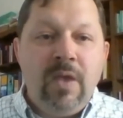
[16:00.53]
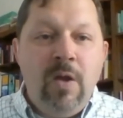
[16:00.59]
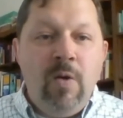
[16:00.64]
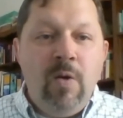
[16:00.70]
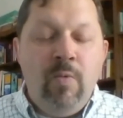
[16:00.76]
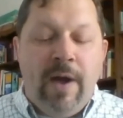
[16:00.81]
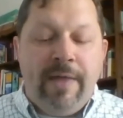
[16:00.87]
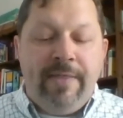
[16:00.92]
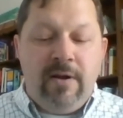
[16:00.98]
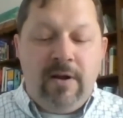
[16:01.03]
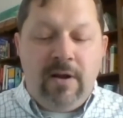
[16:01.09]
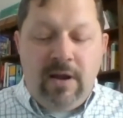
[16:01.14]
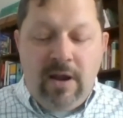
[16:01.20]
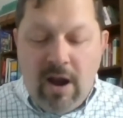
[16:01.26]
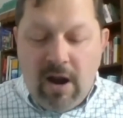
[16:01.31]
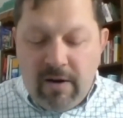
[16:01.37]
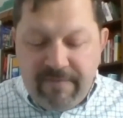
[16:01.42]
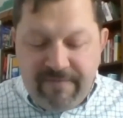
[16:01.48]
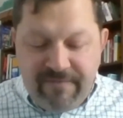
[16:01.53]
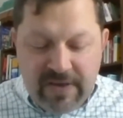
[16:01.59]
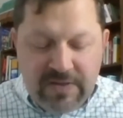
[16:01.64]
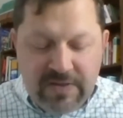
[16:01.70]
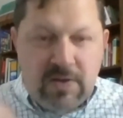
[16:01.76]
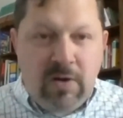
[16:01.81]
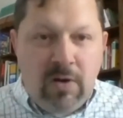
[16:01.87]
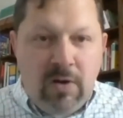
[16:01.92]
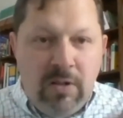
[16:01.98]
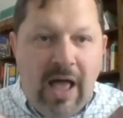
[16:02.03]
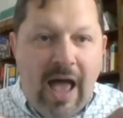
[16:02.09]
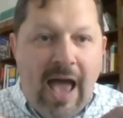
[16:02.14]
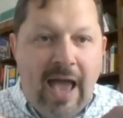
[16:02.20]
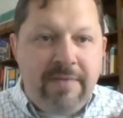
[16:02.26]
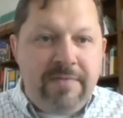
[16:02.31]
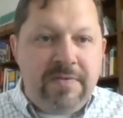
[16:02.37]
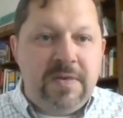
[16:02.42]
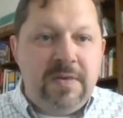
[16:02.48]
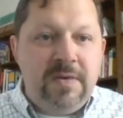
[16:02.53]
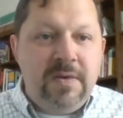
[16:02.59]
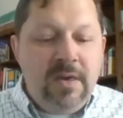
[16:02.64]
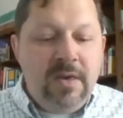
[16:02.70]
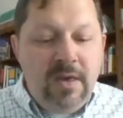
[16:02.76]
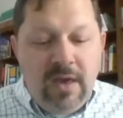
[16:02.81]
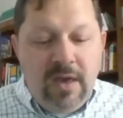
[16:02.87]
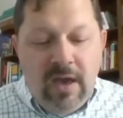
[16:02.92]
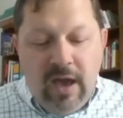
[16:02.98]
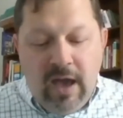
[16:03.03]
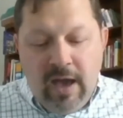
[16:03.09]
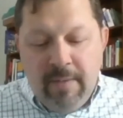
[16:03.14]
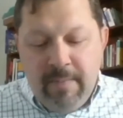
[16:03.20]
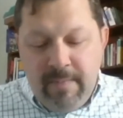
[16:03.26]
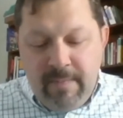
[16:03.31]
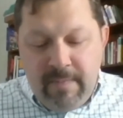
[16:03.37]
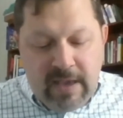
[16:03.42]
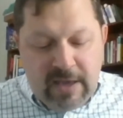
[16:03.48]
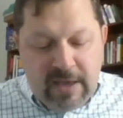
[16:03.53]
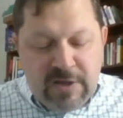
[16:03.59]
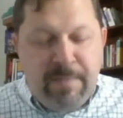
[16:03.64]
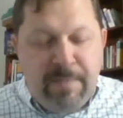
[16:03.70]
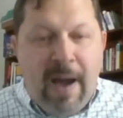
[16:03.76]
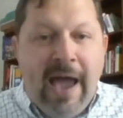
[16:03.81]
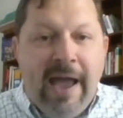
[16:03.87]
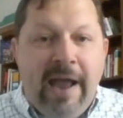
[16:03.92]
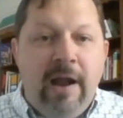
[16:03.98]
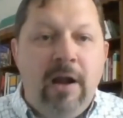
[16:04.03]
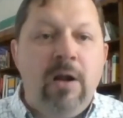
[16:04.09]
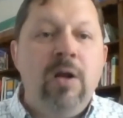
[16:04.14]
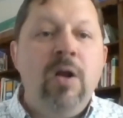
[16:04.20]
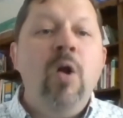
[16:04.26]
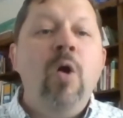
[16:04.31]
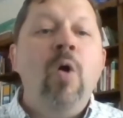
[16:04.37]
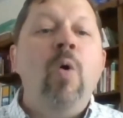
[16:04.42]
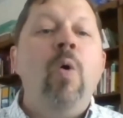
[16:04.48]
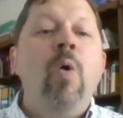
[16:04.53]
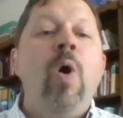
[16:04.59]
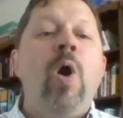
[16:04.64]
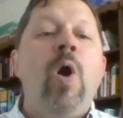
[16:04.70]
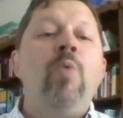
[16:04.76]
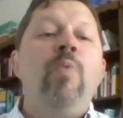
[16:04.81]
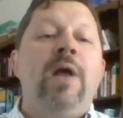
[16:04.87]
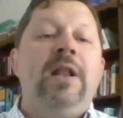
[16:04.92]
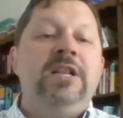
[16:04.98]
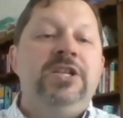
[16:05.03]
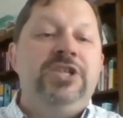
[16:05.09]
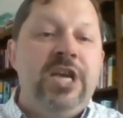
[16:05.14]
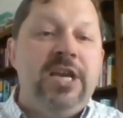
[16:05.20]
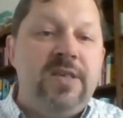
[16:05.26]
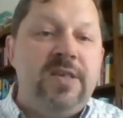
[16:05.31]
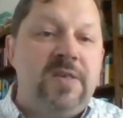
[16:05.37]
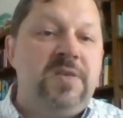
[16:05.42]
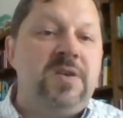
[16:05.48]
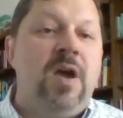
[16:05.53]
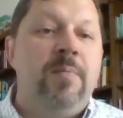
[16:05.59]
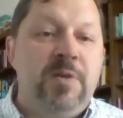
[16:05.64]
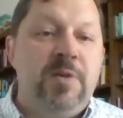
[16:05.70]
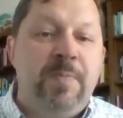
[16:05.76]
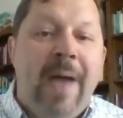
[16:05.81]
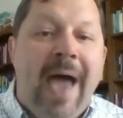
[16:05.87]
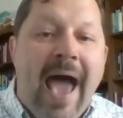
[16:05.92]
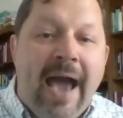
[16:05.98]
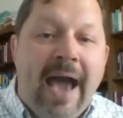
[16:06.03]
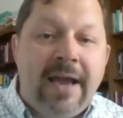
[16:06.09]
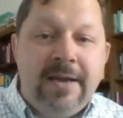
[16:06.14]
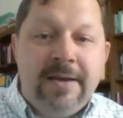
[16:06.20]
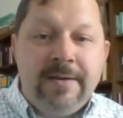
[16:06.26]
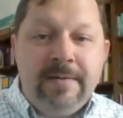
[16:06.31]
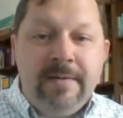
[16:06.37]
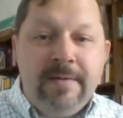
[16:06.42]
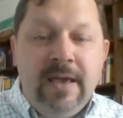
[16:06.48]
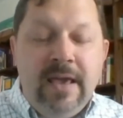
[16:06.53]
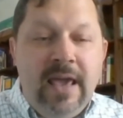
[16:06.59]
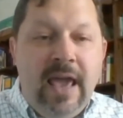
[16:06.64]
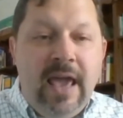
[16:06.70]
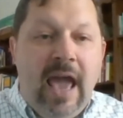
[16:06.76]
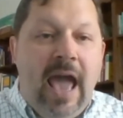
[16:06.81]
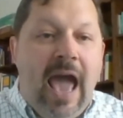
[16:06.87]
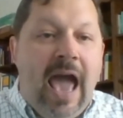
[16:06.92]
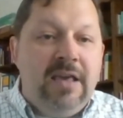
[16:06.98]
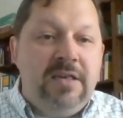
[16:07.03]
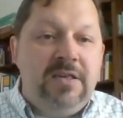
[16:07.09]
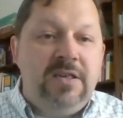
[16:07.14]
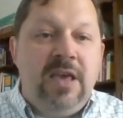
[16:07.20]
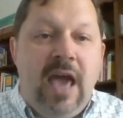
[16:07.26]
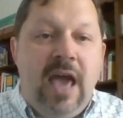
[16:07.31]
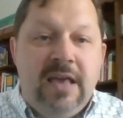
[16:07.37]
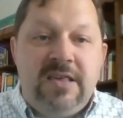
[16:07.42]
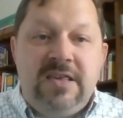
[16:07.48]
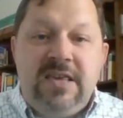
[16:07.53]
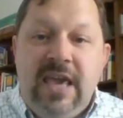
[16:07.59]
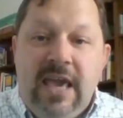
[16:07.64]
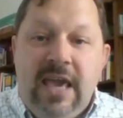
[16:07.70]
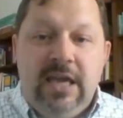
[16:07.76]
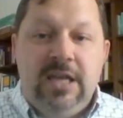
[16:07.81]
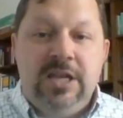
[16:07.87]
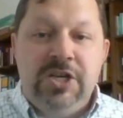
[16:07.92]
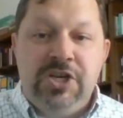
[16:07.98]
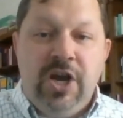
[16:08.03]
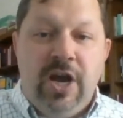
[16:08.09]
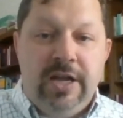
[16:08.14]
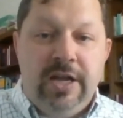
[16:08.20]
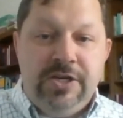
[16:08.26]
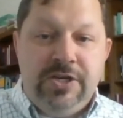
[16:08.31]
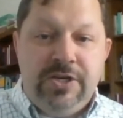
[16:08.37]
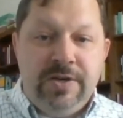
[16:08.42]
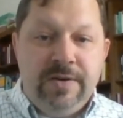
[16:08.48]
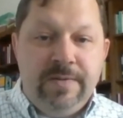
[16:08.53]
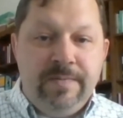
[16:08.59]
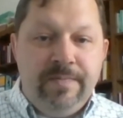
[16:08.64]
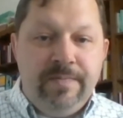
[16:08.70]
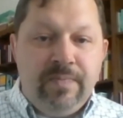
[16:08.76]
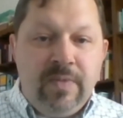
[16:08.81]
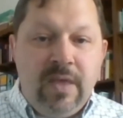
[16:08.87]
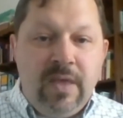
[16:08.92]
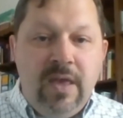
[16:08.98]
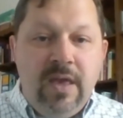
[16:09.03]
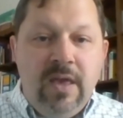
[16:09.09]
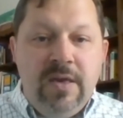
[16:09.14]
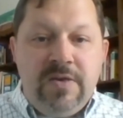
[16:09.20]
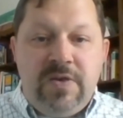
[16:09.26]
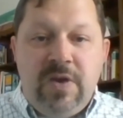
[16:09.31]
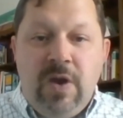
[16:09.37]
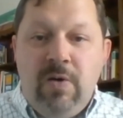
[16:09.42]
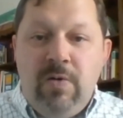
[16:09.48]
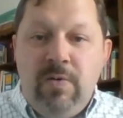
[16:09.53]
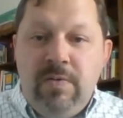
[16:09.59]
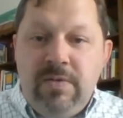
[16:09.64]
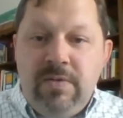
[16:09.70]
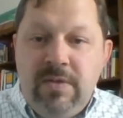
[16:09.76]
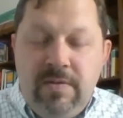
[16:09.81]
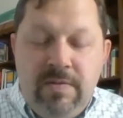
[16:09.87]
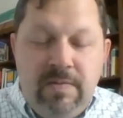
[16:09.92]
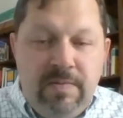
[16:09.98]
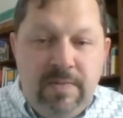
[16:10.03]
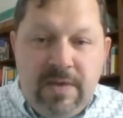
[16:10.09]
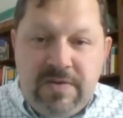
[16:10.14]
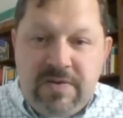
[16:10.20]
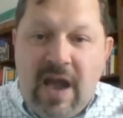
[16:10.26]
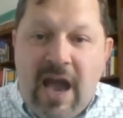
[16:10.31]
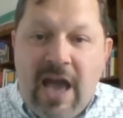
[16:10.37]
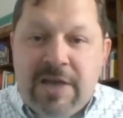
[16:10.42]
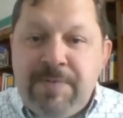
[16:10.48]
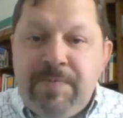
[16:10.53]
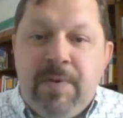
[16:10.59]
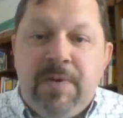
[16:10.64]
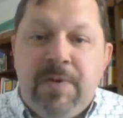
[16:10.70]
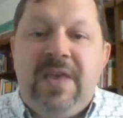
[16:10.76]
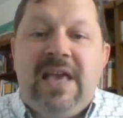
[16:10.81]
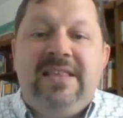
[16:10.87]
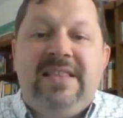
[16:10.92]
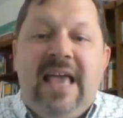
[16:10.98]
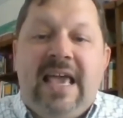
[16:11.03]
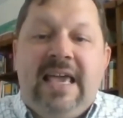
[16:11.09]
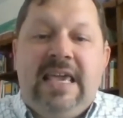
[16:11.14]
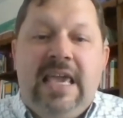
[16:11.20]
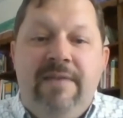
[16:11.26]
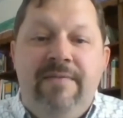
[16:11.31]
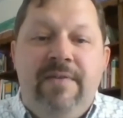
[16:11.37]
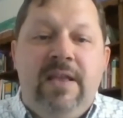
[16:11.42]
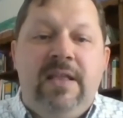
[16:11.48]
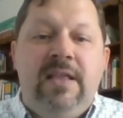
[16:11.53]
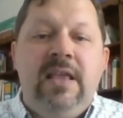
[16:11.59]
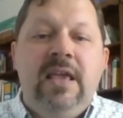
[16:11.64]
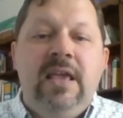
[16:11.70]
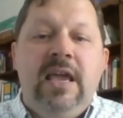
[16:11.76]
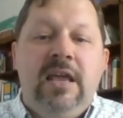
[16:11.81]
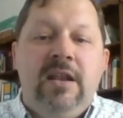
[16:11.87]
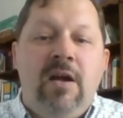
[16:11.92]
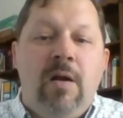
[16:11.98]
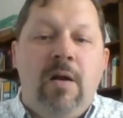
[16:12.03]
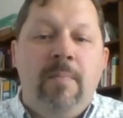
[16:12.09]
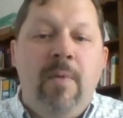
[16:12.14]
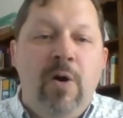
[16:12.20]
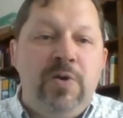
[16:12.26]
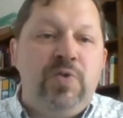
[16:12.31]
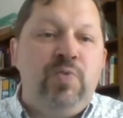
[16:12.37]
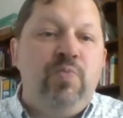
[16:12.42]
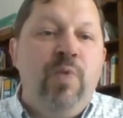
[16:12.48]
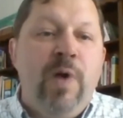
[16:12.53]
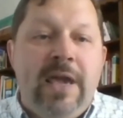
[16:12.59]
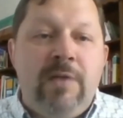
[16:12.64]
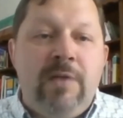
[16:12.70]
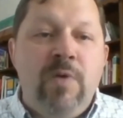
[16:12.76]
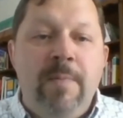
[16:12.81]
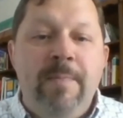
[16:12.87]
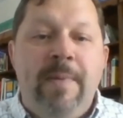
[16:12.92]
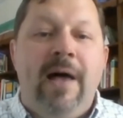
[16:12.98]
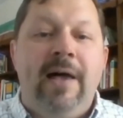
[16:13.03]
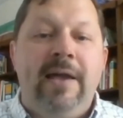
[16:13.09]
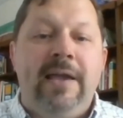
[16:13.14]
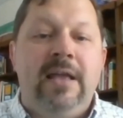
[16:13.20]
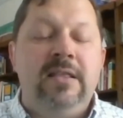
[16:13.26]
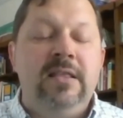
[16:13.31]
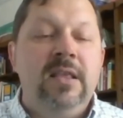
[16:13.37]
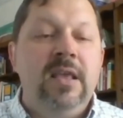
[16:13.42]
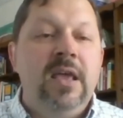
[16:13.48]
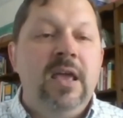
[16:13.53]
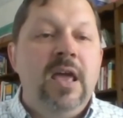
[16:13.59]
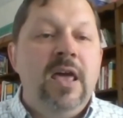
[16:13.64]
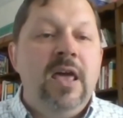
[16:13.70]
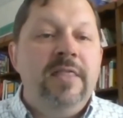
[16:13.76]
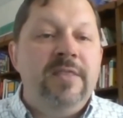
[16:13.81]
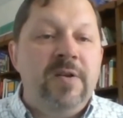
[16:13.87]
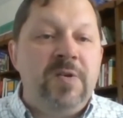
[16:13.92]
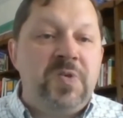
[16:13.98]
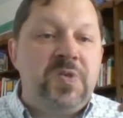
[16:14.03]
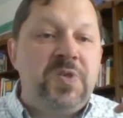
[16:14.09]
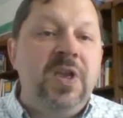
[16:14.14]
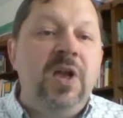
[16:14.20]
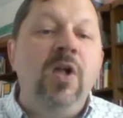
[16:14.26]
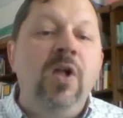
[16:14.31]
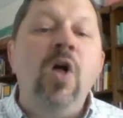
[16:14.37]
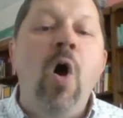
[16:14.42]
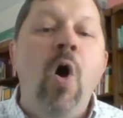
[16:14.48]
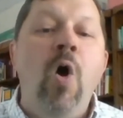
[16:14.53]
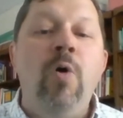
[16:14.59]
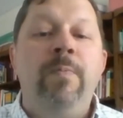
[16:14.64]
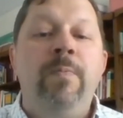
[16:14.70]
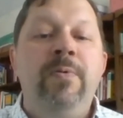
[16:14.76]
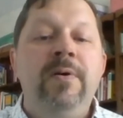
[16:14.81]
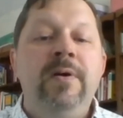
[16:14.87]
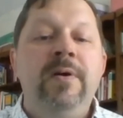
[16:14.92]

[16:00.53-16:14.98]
whether our physical lives expire or when Jesus comes back as king and judge. So this gospel says that even in our most wicked rebellion, there's still hope